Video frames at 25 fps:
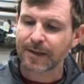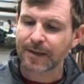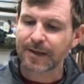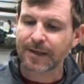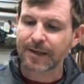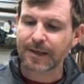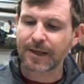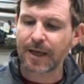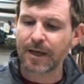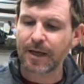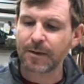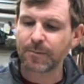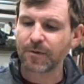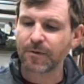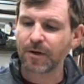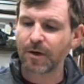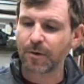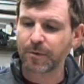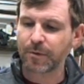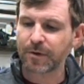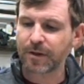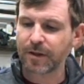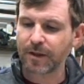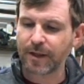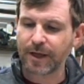came
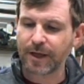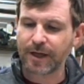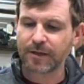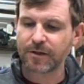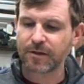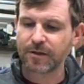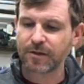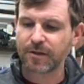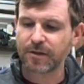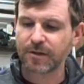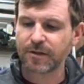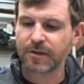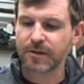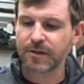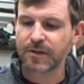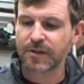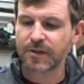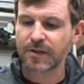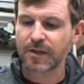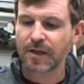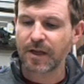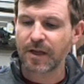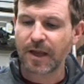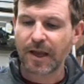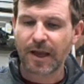there with
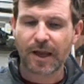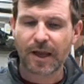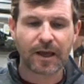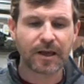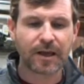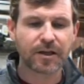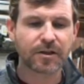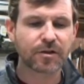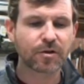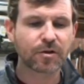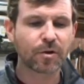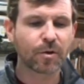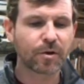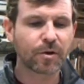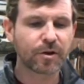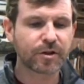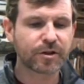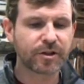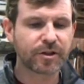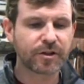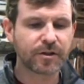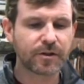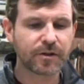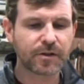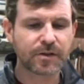lanterns and
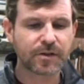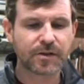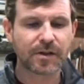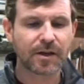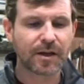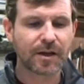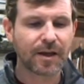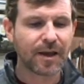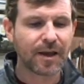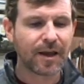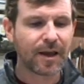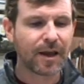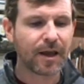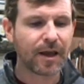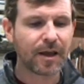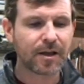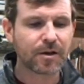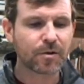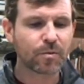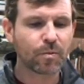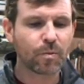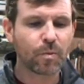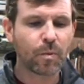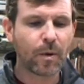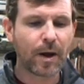torches
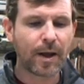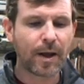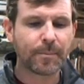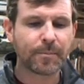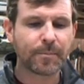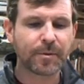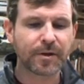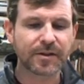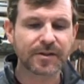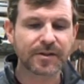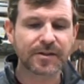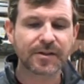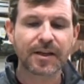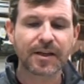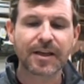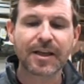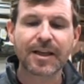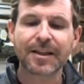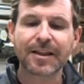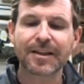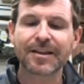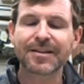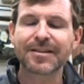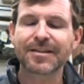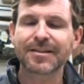and weapons.
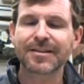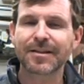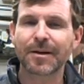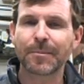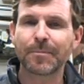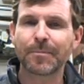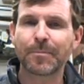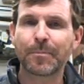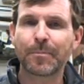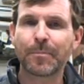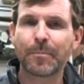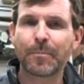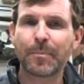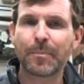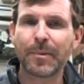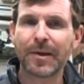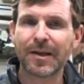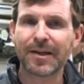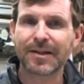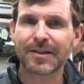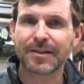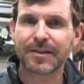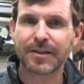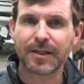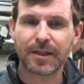This is a
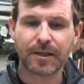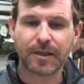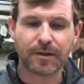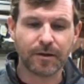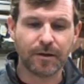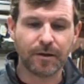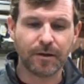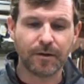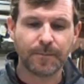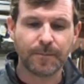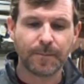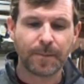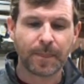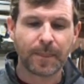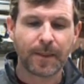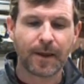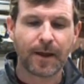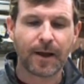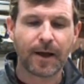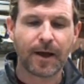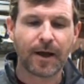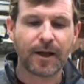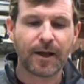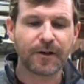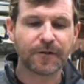big deal.
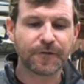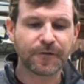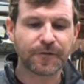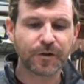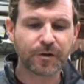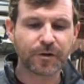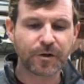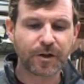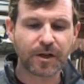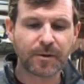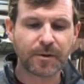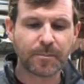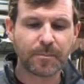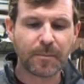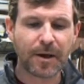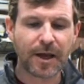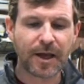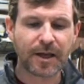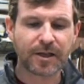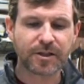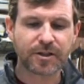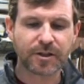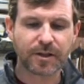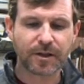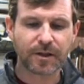If you can
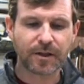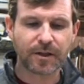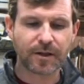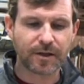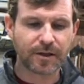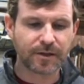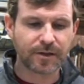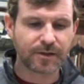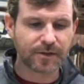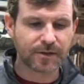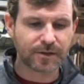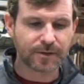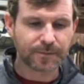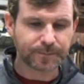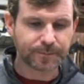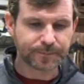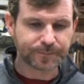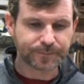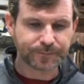imagine this,